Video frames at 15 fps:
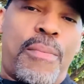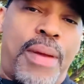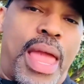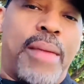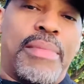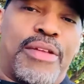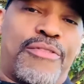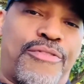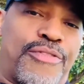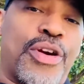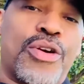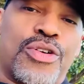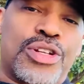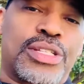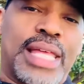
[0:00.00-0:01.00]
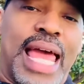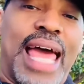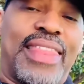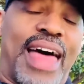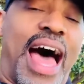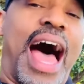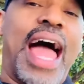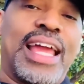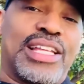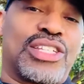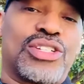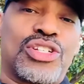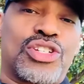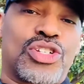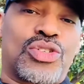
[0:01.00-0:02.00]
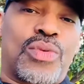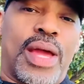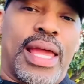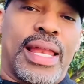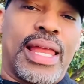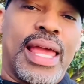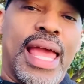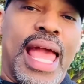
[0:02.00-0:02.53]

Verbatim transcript: payment first that had the highest interest rate,